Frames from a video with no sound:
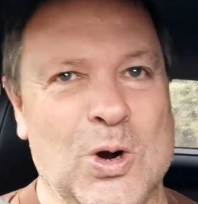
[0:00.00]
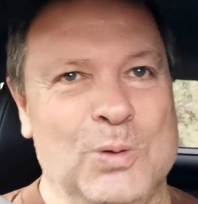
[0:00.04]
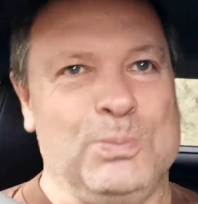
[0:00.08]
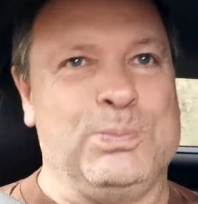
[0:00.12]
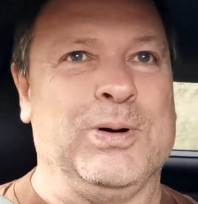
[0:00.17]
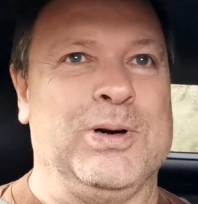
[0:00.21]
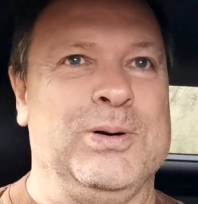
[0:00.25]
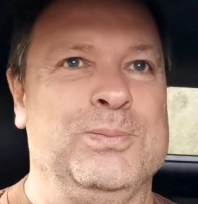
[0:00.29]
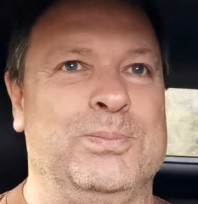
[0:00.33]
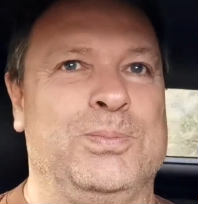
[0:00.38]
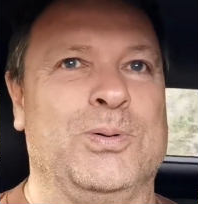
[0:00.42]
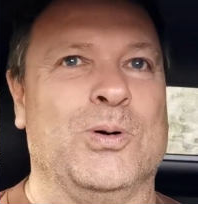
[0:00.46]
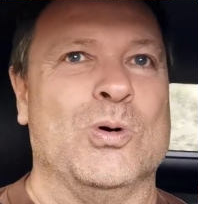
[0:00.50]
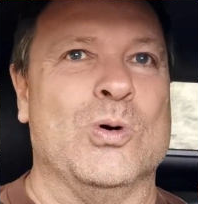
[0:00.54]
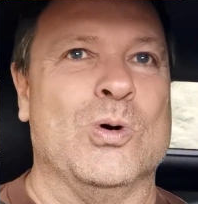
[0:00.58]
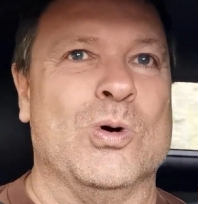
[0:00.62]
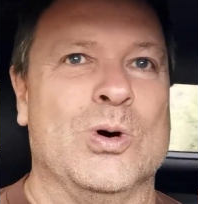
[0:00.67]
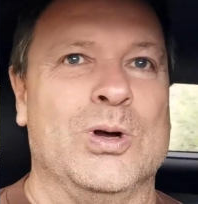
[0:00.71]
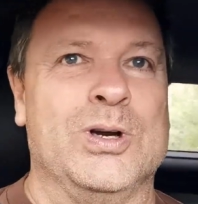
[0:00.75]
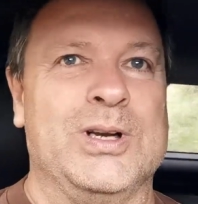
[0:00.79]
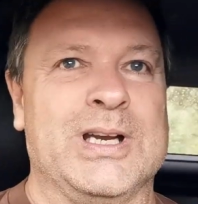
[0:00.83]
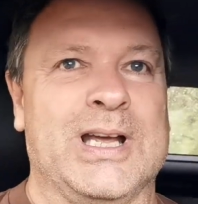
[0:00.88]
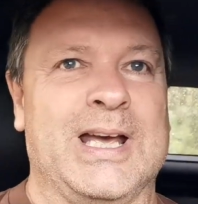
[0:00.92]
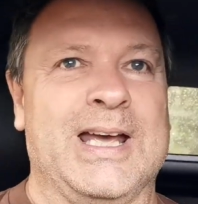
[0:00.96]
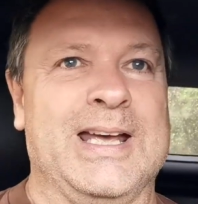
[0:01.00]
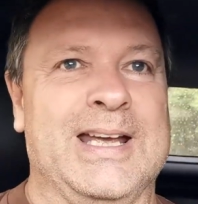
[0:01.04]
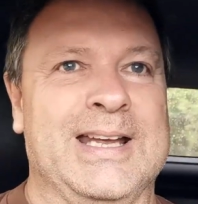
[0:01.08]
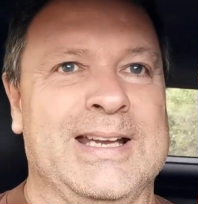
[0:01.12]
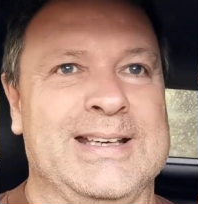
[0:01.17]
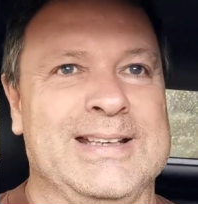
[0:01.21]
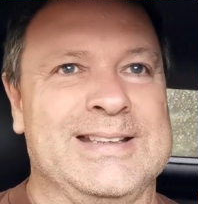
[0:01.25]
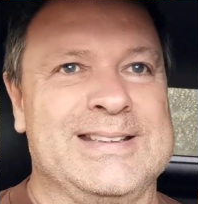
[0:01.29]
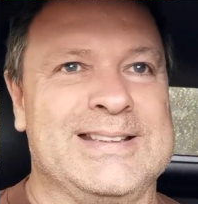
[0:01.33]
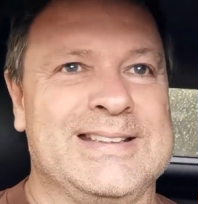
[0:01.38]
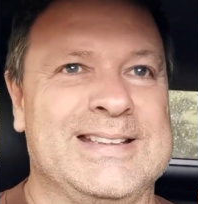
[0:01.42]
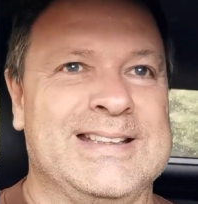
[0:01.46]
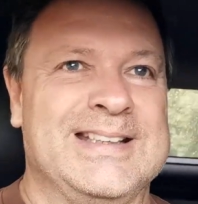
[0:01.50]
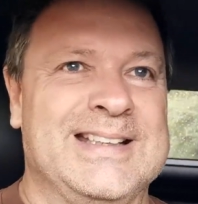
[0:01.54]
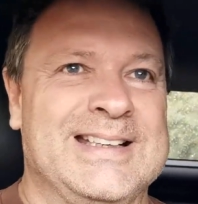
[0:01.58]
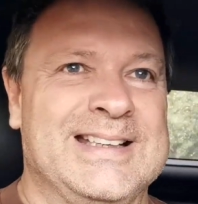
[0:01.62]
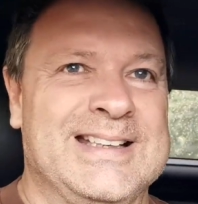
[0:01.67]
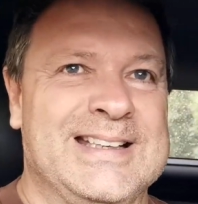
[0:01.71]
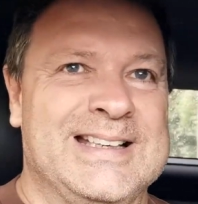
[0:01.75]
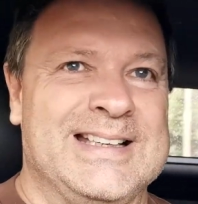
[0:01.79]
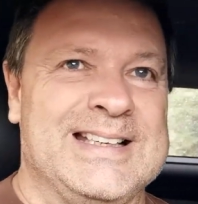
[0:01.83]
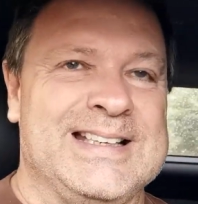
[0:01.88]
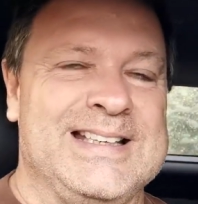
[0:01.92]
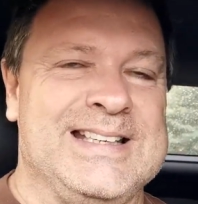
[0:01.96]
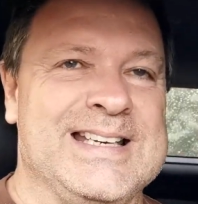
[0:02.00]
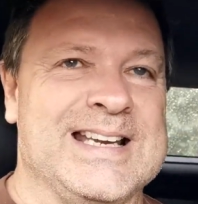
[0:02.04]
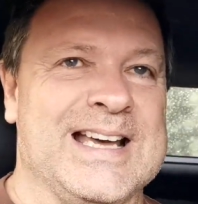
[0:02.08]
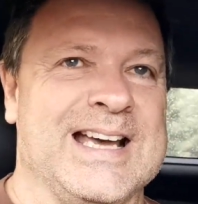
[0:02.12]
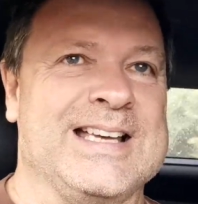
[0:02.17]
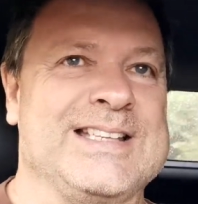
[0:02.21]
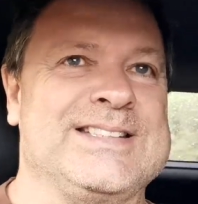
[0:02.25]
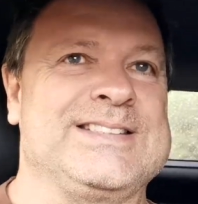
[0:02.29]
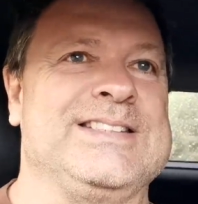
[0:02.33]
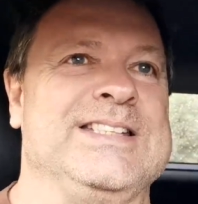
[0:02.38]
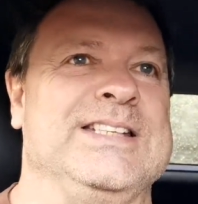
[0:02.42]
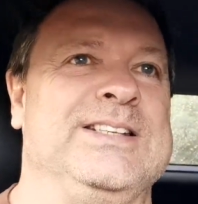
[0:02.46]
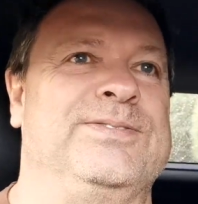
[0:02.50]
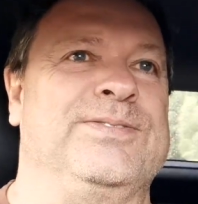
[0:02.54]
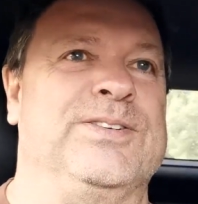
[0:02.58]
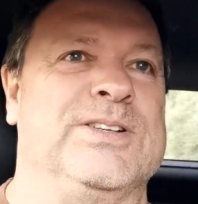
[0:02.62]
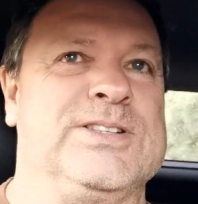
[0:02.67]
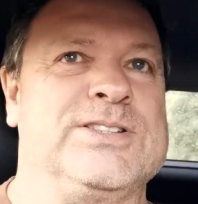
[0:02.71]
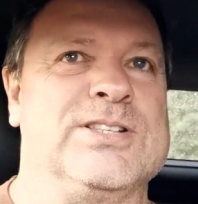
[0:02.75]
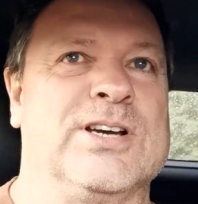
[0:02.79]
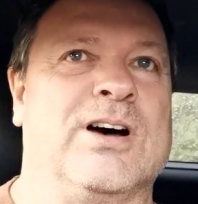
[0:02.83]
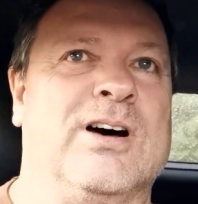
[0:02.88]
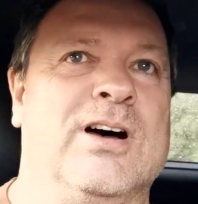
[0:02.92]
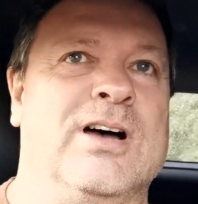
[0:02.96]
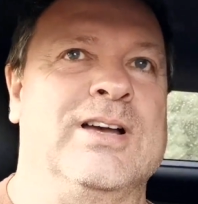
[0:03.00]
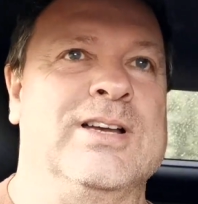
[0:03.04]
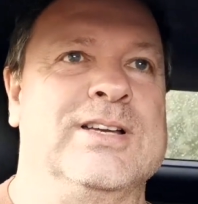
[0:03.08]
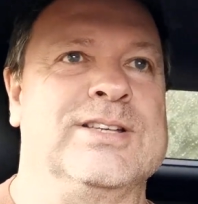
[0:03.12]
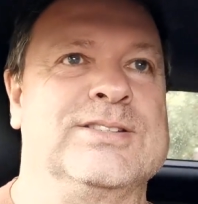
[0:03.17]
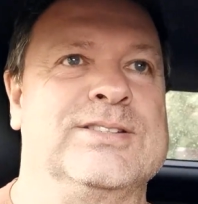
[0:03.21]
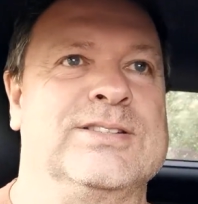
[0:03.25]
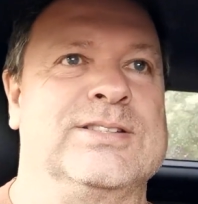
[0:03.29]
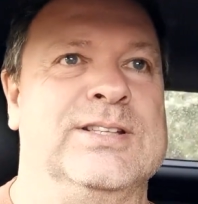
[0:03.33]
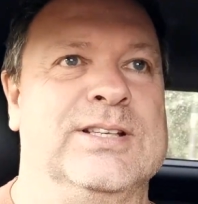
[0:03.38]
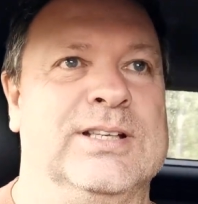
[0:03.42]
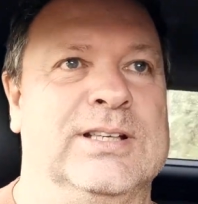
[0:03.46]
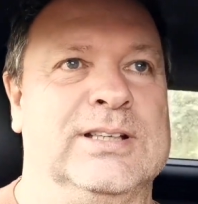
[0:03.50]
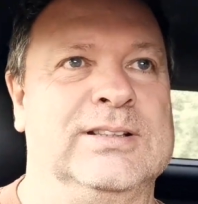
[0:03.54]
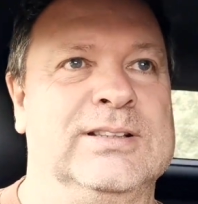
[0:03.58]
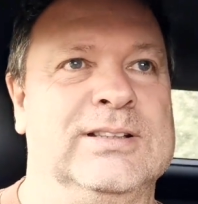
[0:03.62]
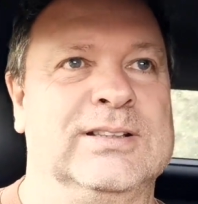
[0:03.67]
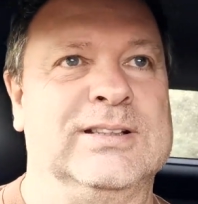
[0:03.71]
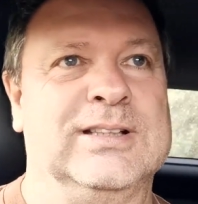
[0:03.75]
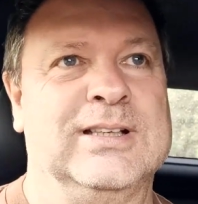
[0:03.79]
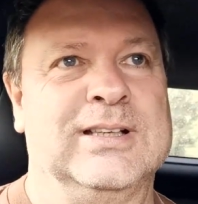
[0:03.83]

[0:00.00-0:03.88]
open pored and nasty for tires that